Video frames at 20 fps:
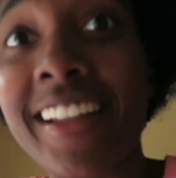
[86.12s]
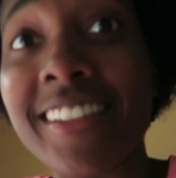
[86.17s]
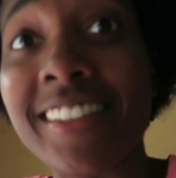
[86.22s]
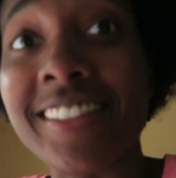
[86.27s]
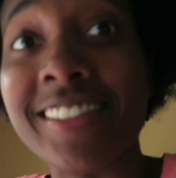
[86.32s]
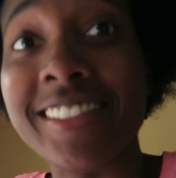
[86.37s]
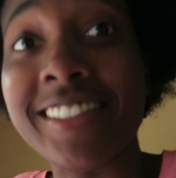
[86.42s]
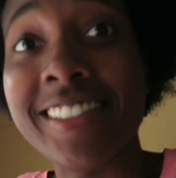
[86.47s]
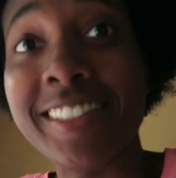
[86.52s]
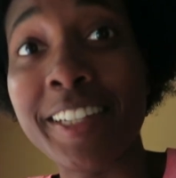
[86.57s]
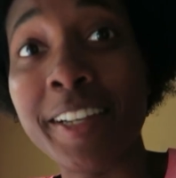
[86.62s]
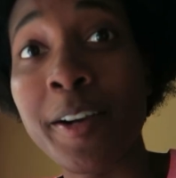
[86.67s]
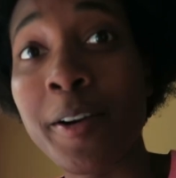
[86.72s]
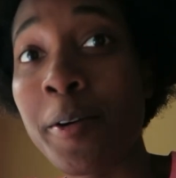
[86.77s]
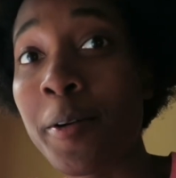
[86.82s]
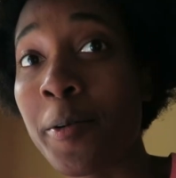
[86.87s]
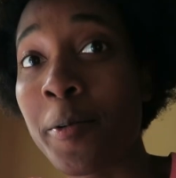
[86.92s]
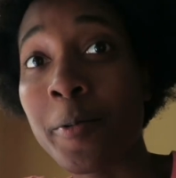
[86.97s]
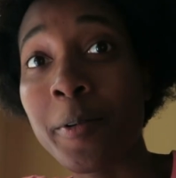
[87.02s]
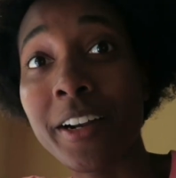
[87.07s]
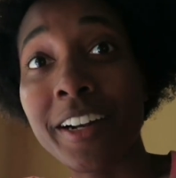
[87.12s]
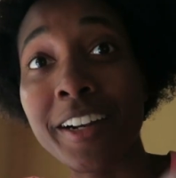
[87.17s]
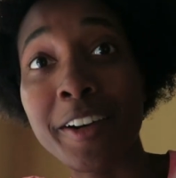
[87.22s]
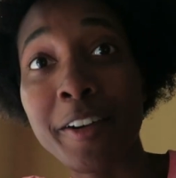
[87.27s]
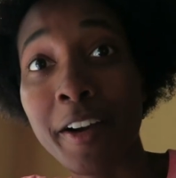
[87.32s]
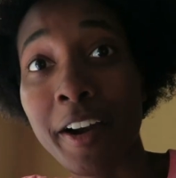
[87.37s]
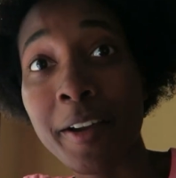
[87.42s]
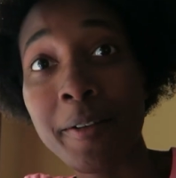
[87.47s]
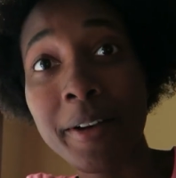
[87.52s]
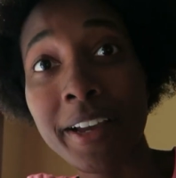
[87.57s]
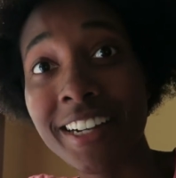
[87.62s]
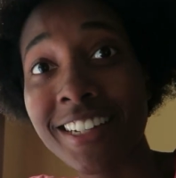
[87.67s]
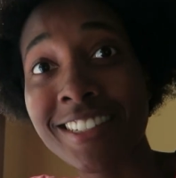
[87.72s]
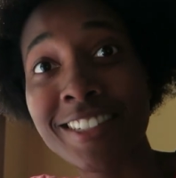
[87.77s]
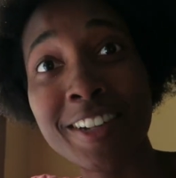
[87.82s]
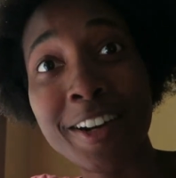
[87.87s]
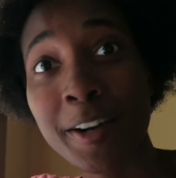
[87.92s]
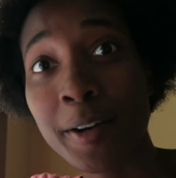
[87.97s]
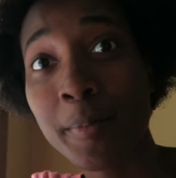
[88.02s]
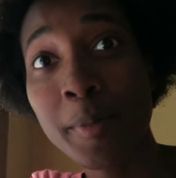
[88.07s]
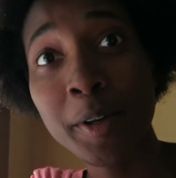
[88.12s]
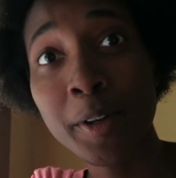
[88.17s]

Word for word: And what a great way to start a